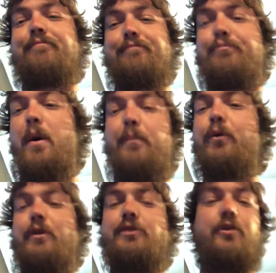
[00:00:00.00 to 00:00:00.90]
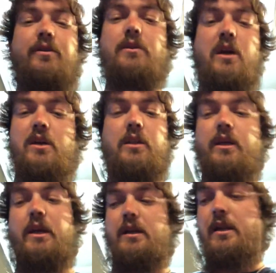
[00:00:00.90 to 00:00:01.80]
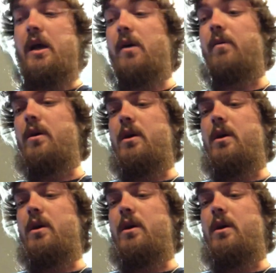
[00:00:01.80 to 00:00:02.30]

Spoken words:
I'm pretty sure it's not gonna leak now.